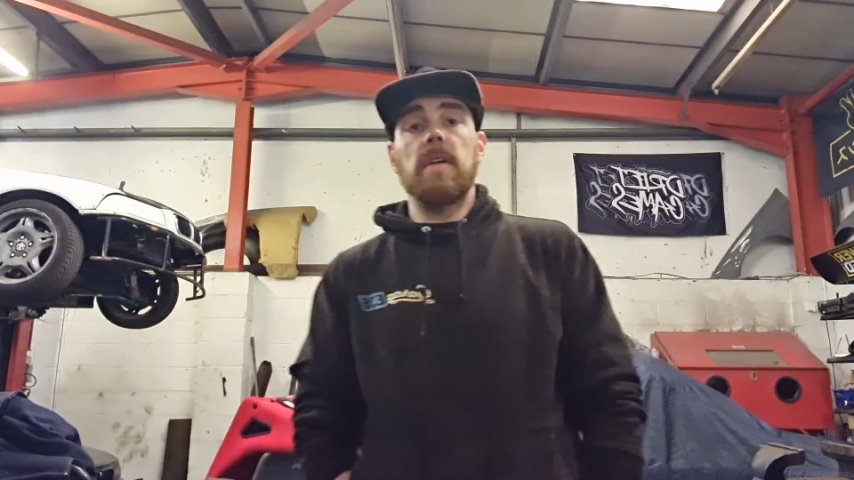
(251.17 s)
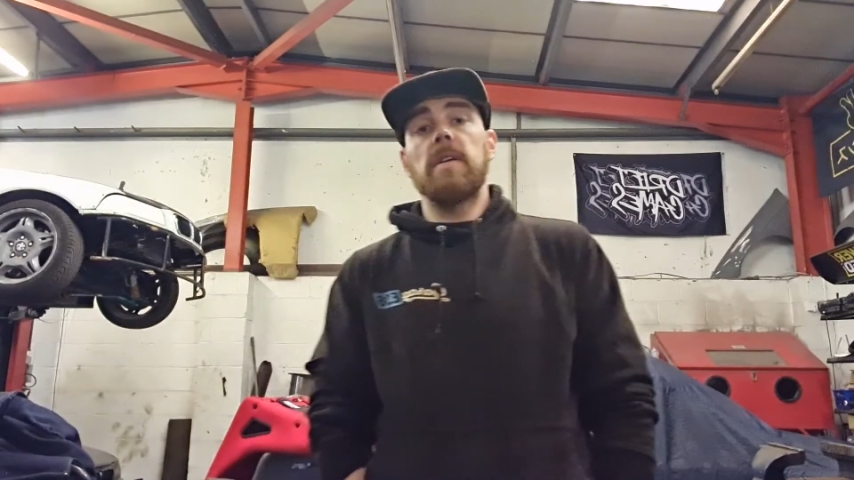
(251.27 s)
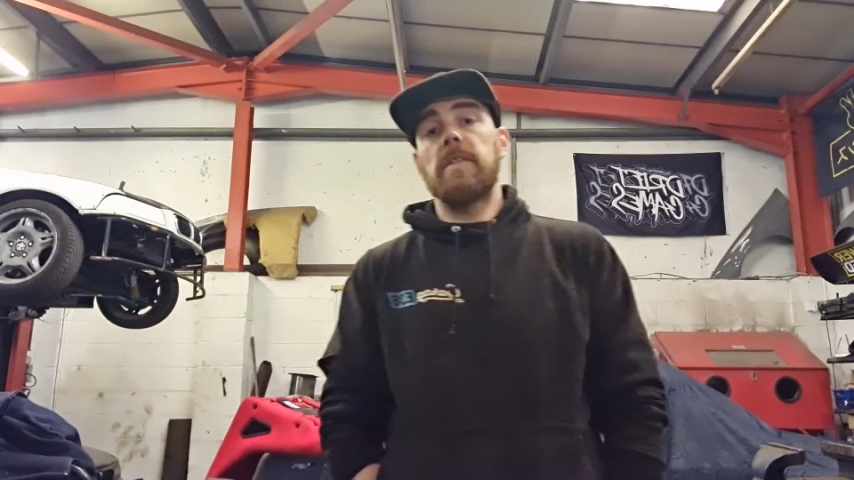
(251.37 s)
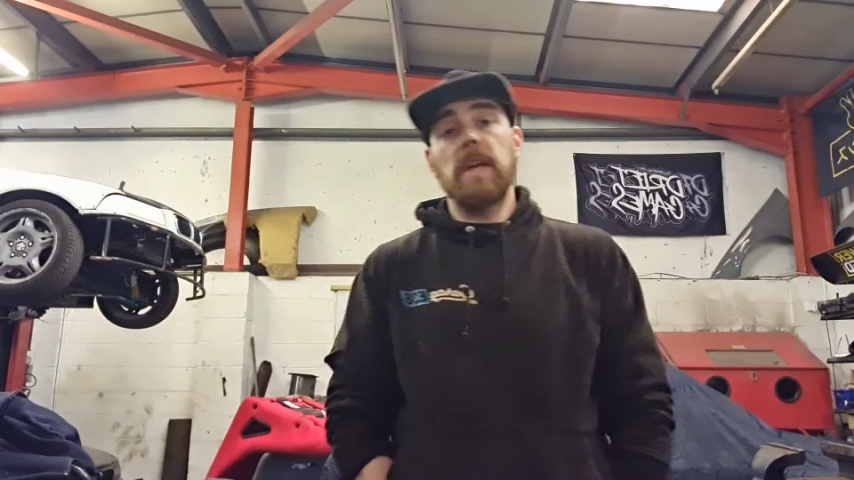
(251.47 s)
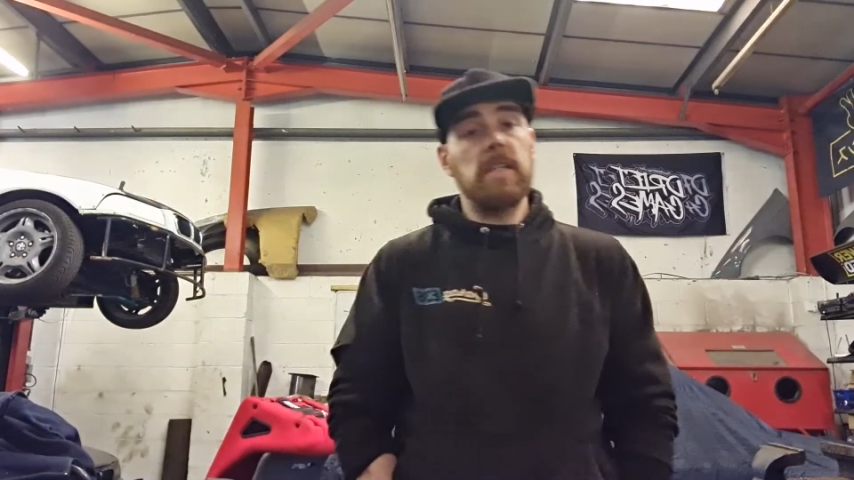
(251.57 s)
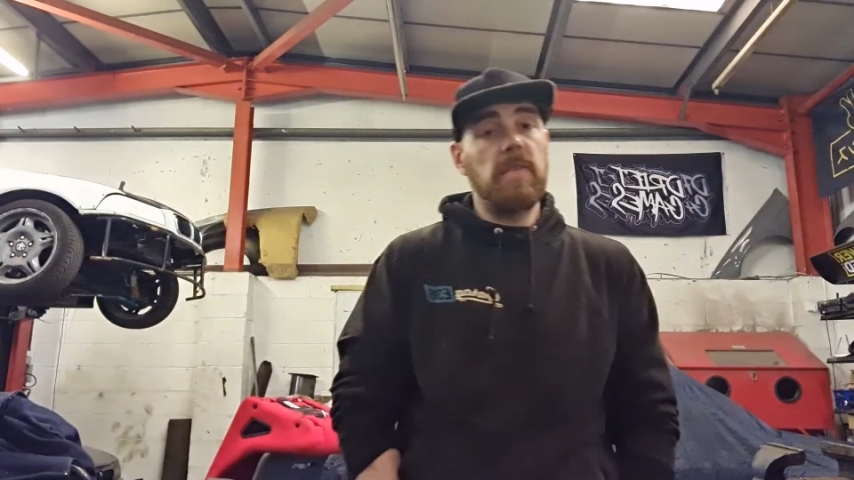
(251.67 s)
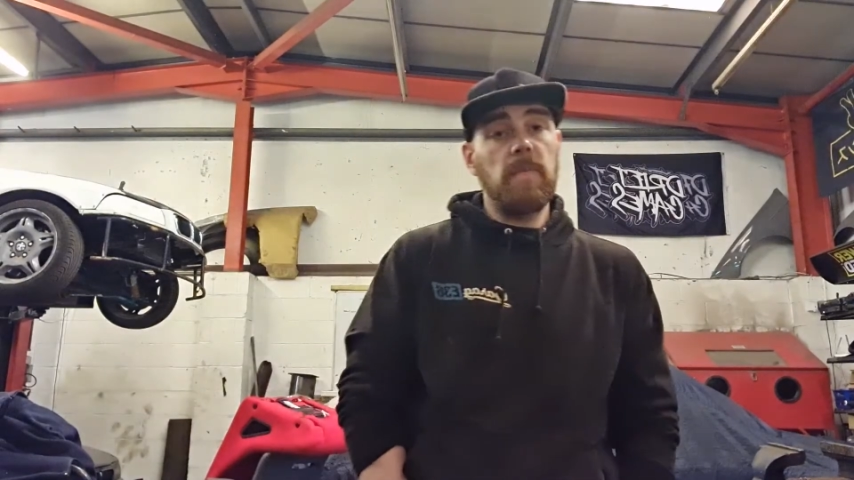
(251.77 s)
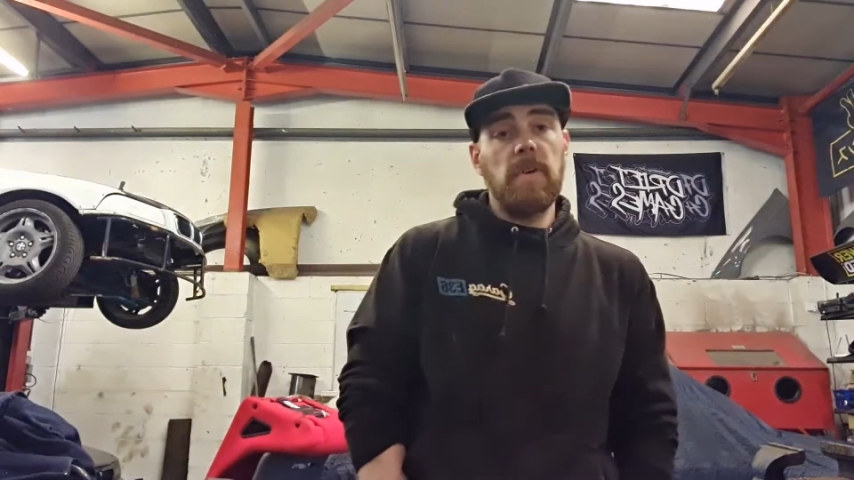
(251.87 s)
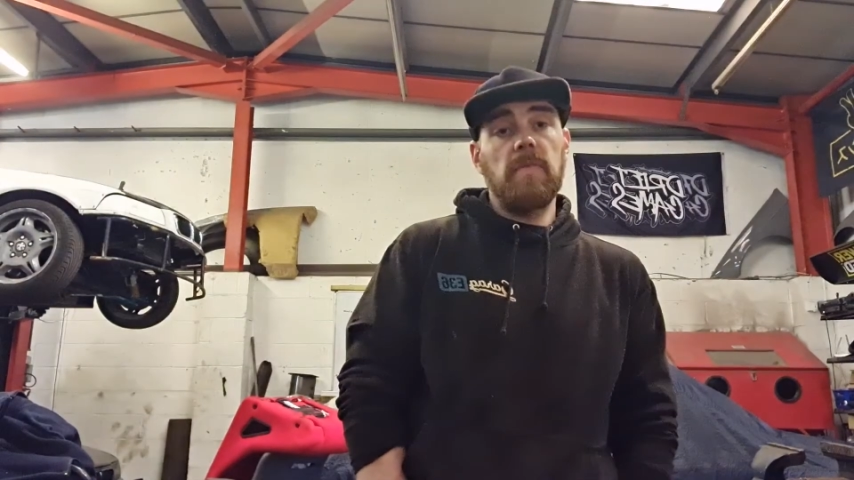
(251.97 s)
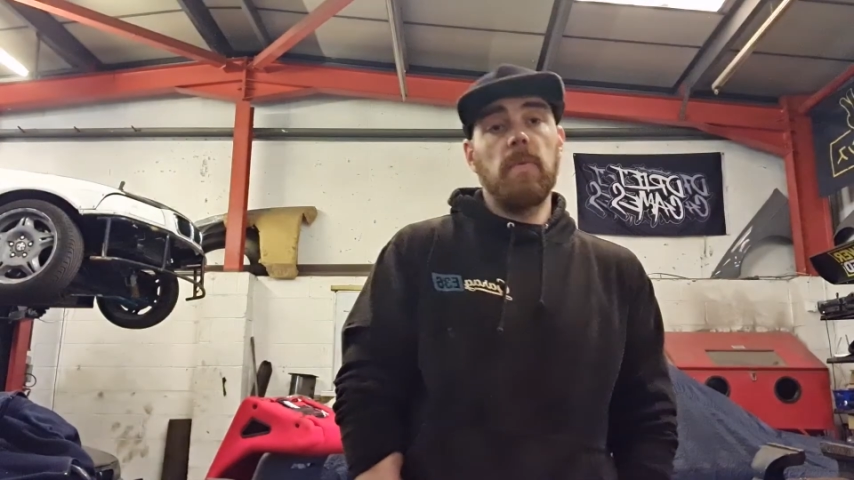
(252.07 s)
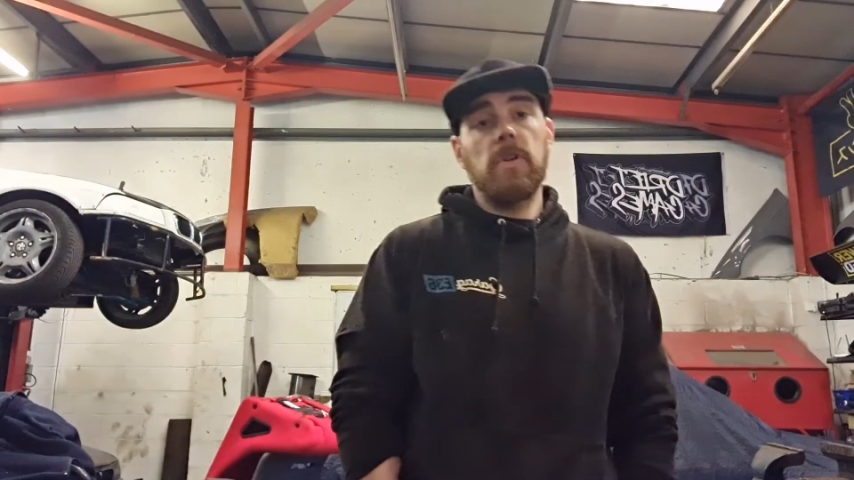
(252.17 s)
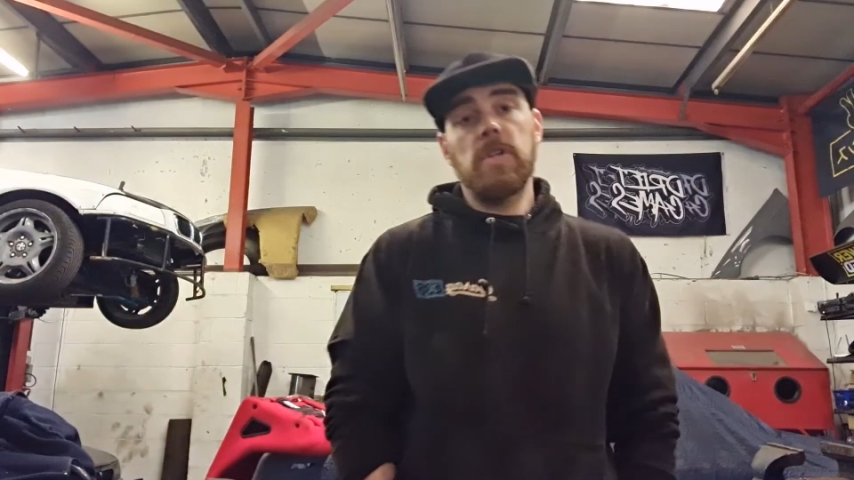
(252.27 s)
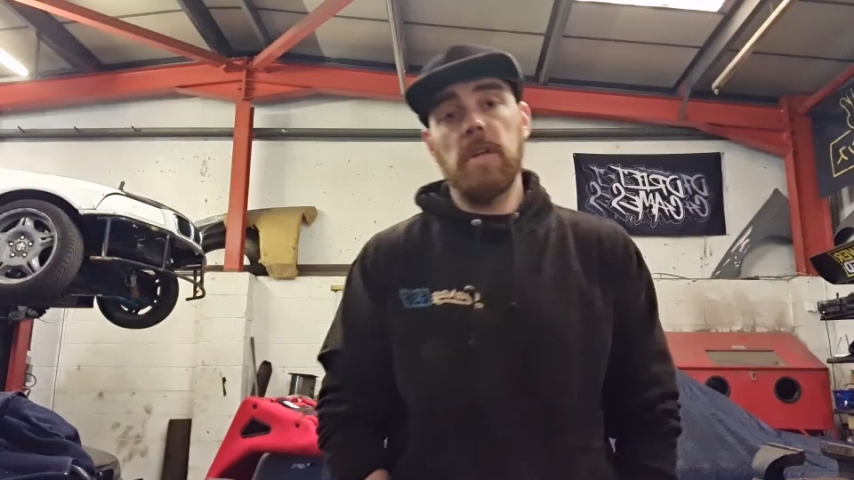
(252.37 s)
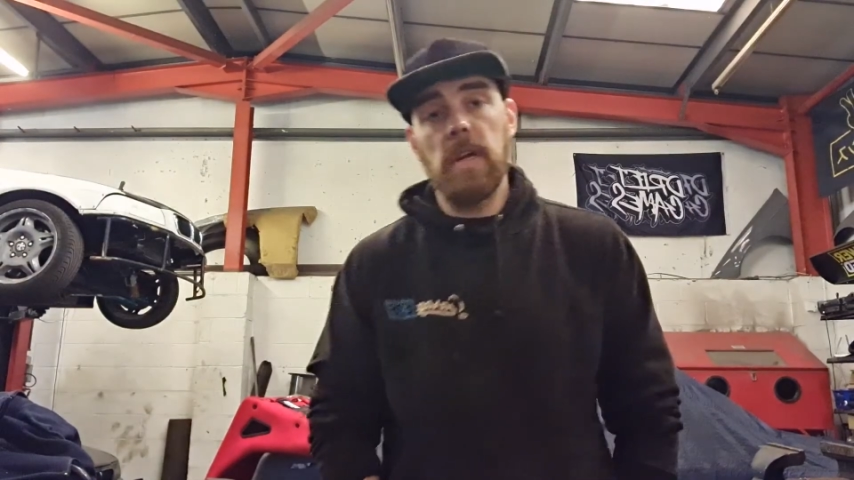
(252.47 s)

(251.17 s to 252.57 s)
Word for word: Uh, thanks everybody for watching